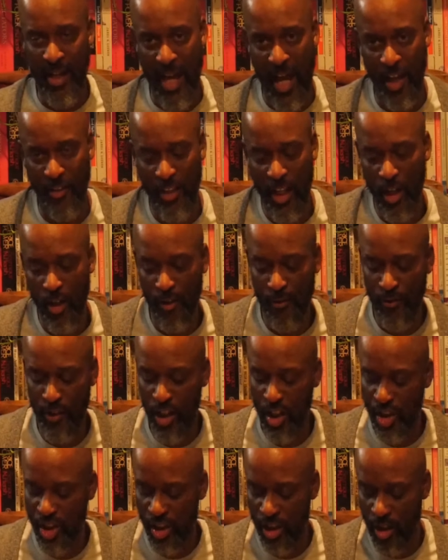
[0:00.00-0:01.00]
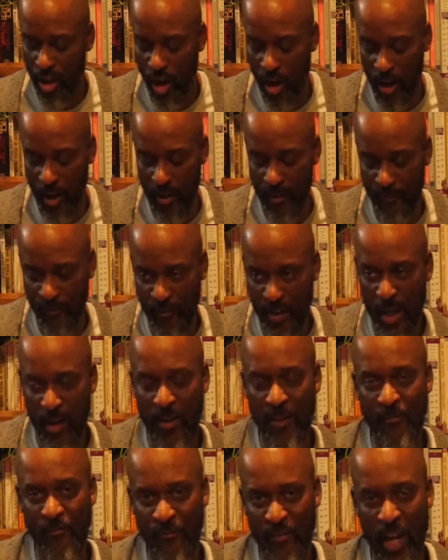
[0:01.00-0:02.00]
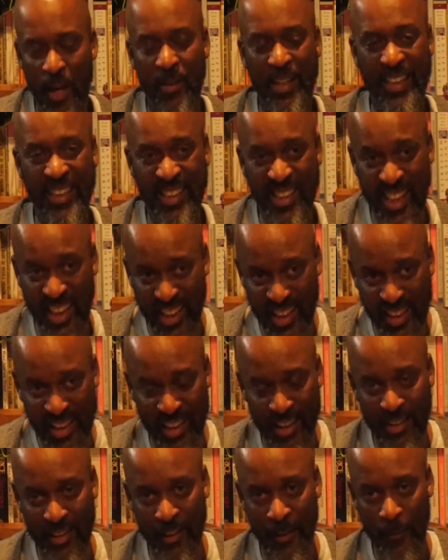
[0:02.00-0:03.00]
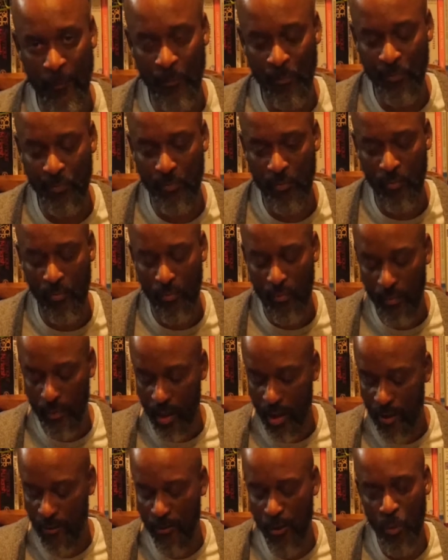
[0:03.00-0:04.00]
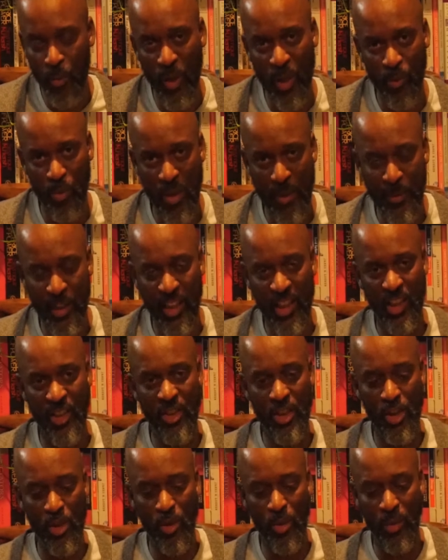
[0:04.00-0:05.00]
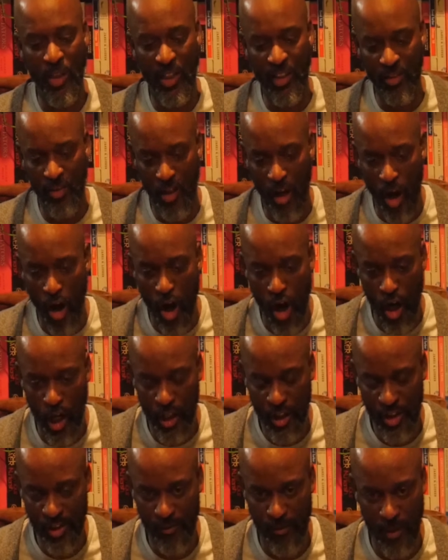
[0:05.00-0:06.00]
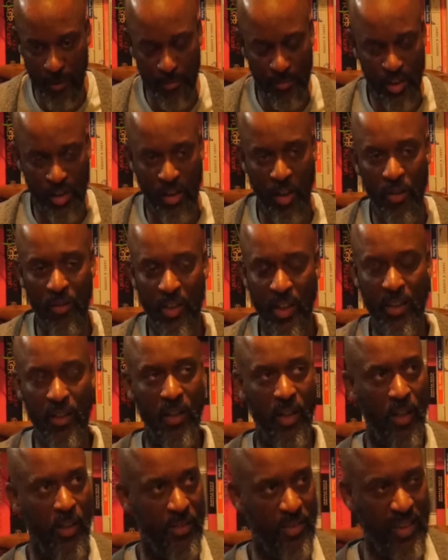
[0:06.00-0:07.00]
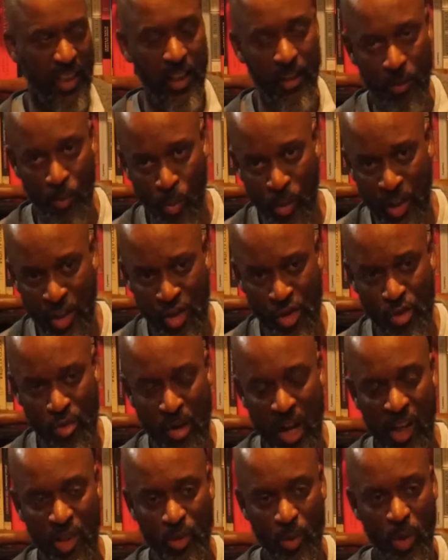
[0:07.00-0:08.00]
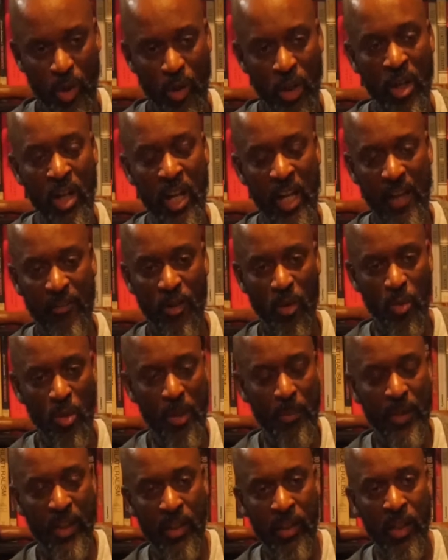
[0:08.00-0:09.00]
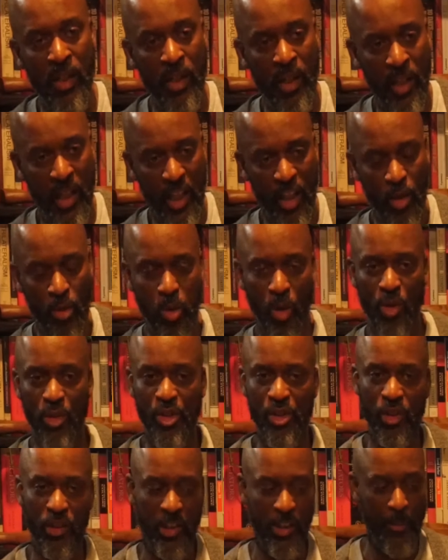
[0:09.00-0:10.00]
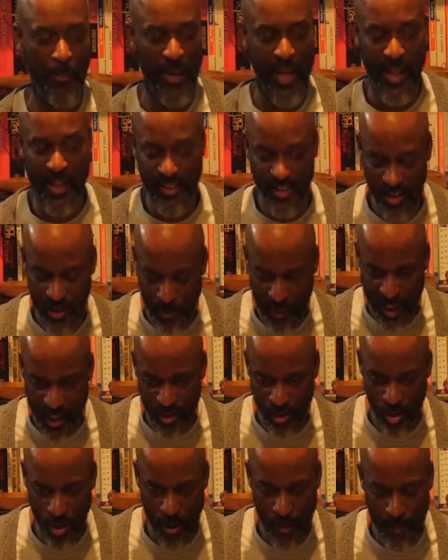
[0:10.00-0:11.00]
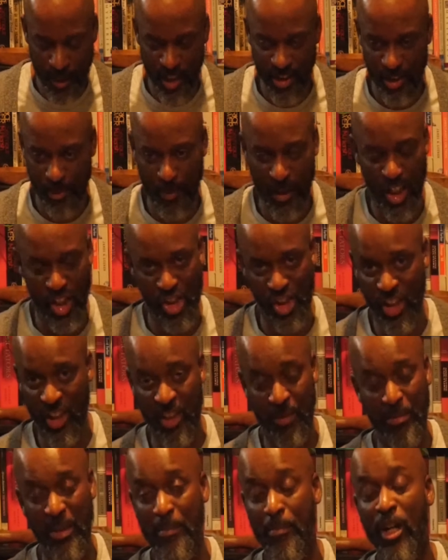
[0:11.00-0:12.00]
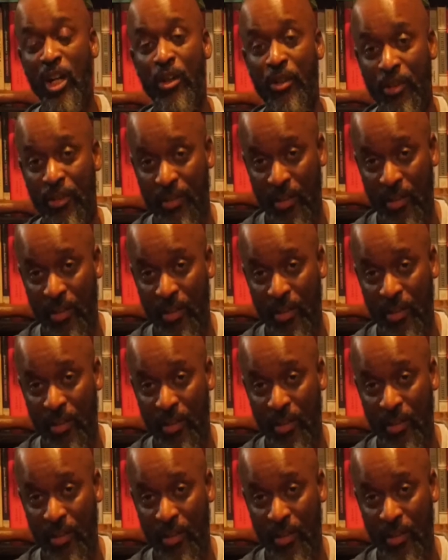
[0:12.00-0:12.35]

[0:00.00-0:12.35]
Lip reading: how they are function are very, very distant from what women can do, and harsh from stoning, Salem witch trials, where if a woman encroached in a man's space or a male space, she could be murdered